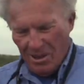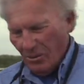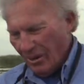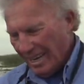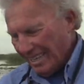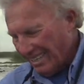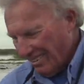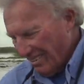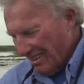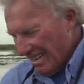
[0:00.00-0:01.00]
I'm
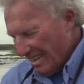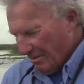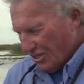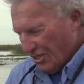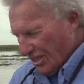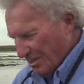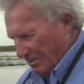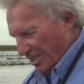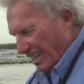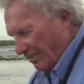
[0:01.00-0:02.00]
gonna show you some
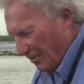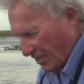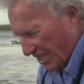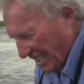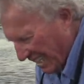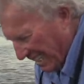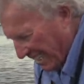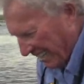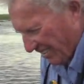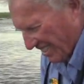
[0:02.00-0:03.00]
good night fishing
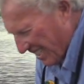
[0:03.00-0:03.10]
technique here in a